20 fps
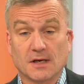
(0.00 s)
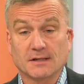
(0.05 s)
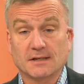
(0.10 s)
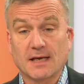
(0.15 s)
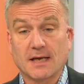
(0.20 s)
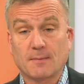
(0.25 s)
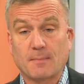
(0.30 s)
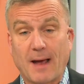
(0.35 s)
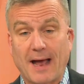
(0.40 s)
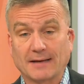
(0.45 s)

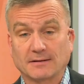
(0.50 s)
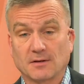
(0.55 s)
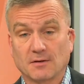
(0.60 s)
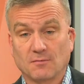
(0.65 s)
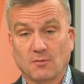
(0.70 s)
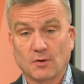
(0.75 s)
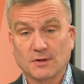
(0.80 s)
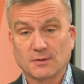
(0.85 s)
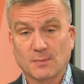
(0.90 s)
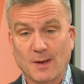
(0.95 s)
head back
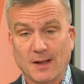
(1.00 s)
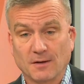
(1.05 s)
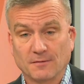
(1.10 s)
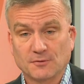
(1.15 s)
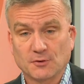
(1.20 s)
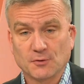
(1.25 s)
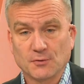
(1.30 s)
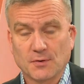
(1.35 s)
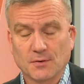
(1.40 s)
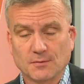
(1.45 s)
to the voicemail
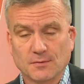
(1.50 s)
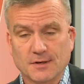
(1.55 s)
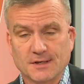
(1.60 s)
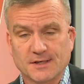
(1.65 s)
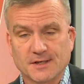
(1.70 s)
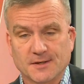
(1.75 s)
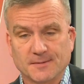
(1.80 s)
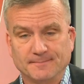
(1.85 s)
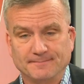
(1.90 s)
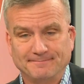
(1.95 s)
of Truth and
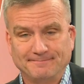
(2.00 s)
Reason.